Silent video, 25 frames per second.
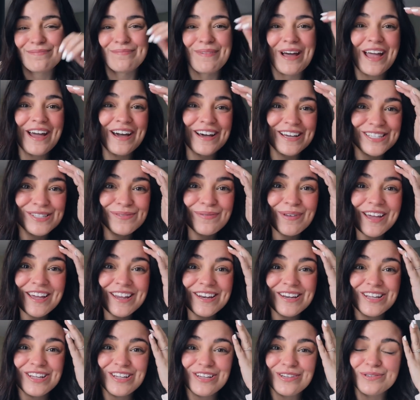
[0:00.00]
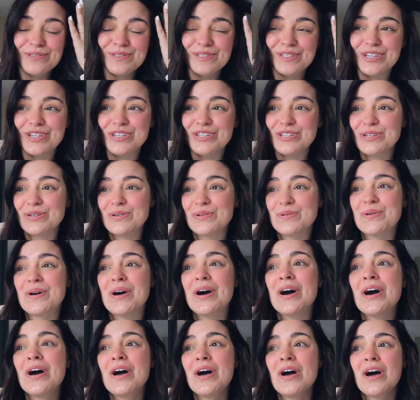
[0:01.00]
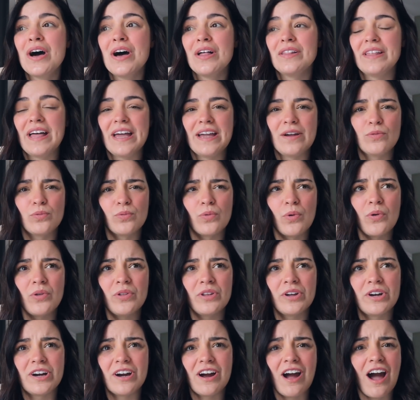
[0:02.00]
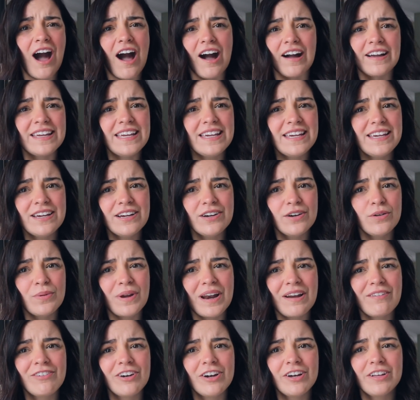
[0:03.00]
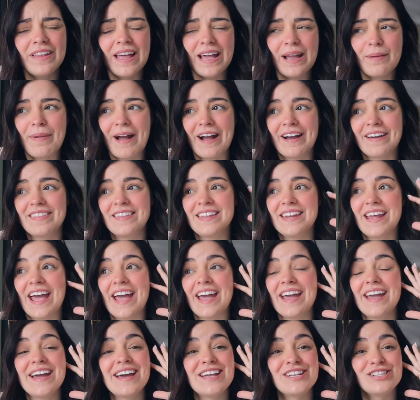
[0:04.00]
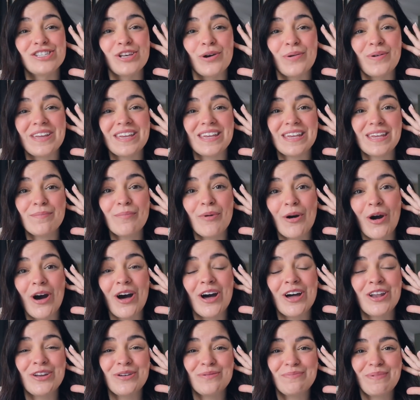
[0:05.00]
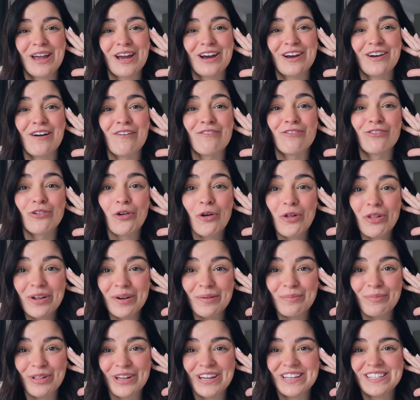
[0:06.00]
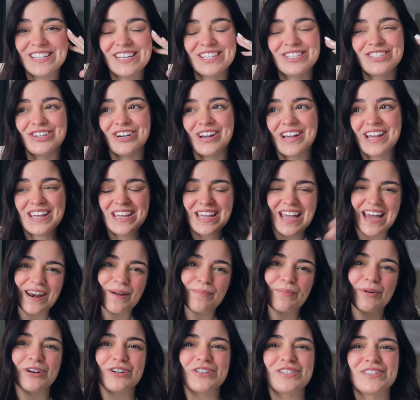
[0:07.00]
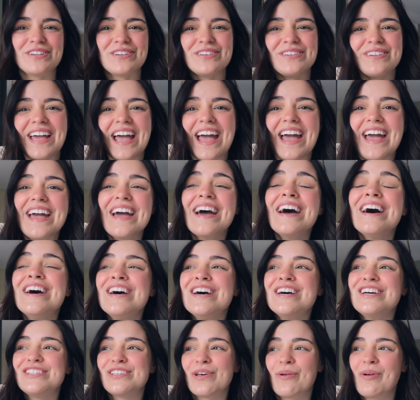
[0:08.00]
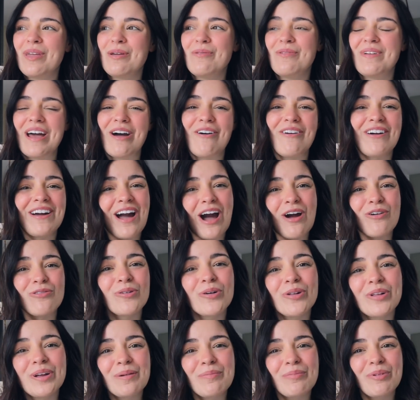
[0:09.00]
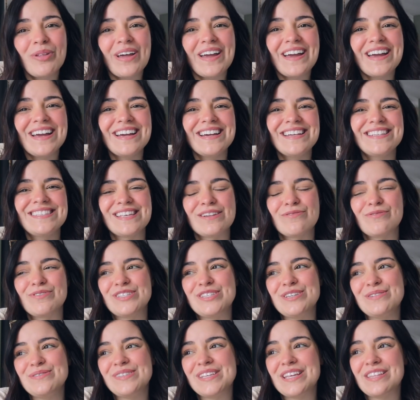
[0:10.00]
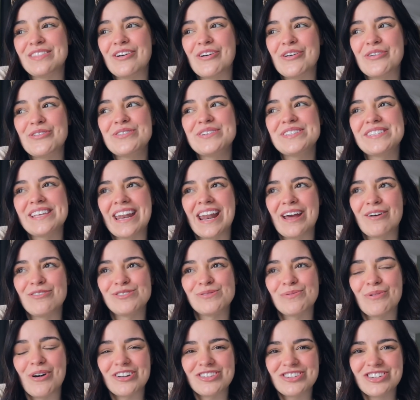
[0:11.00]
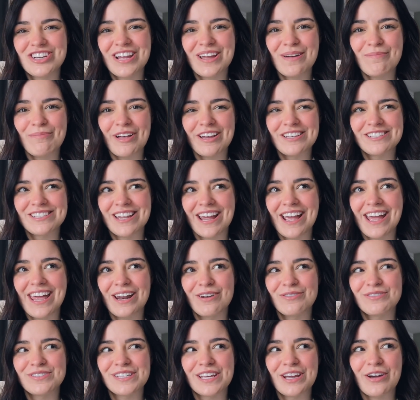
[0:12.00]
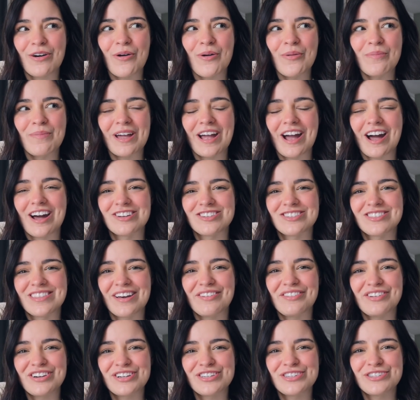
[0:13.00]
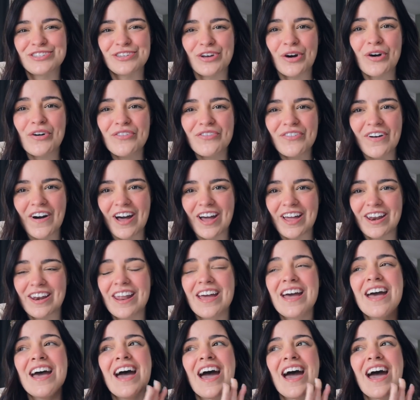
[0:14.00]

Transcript: My husband used to do like roller hockey or whatever, like back in the day. And so he bought a new pair of roller blades yesterday. He had a personal day. So he went out and got roller blades and was using those. And I was watching him last night and I was like, oh my gosh, that looks so fun.